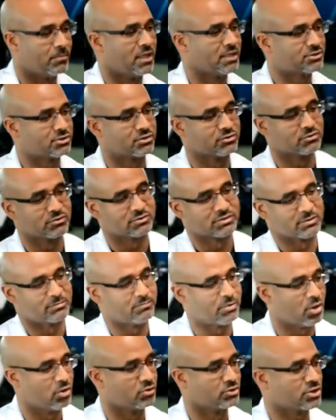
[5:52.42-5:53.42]
muscles and
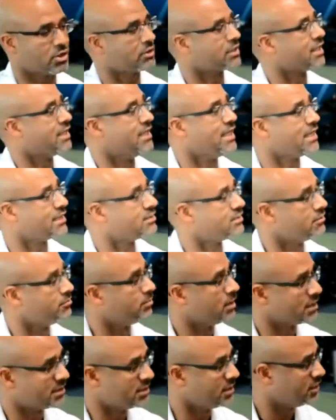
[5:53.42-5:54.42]
bones are connected
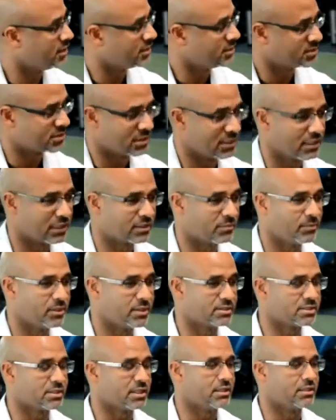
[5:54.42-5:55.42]
by tendons and
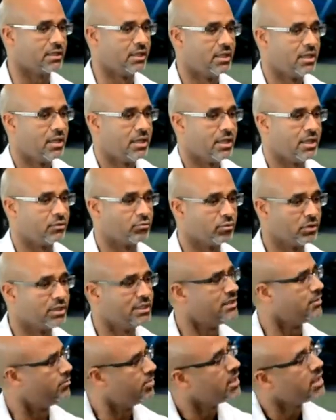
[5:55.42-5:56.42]
ligaments, and it
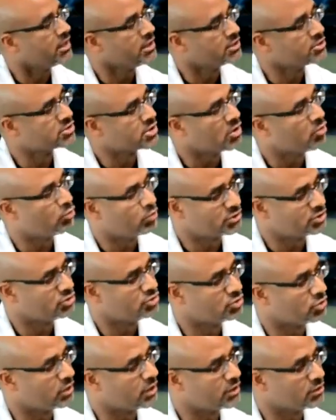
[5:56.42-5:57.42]
really depends on which
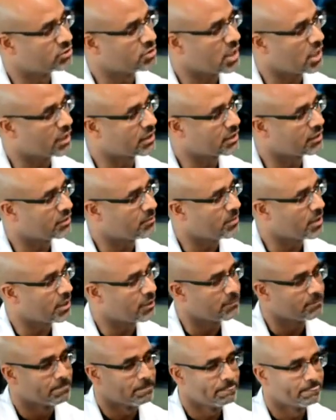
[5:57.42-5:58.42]
joint you're talking
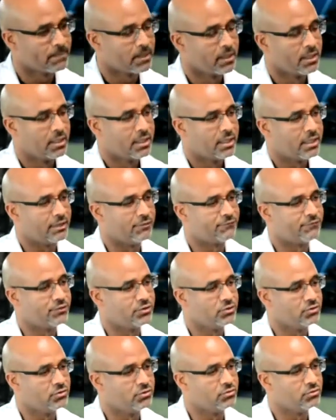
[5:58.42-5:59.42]
about. Mm-hmm. If
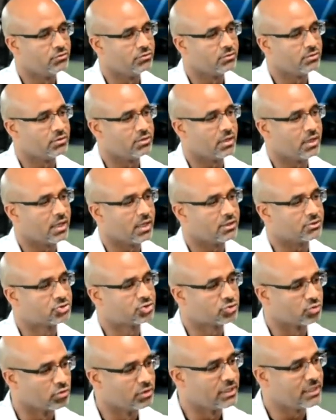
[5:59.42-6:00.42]
you
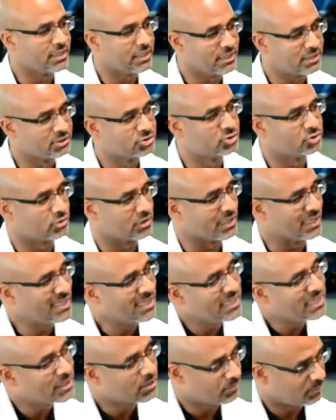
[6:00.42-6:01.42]
truly injure a
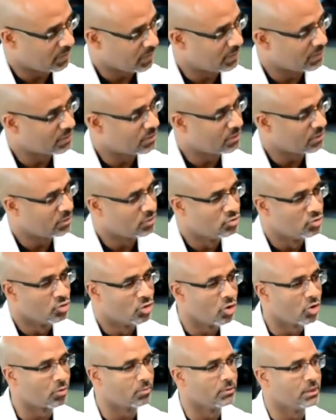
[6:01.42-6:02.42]
ligament,
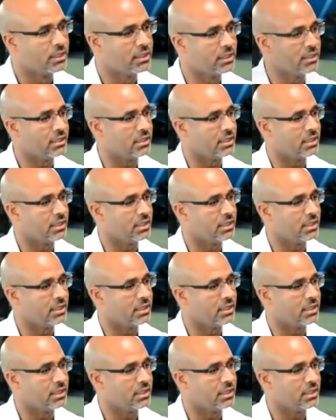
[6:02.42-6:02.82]
normally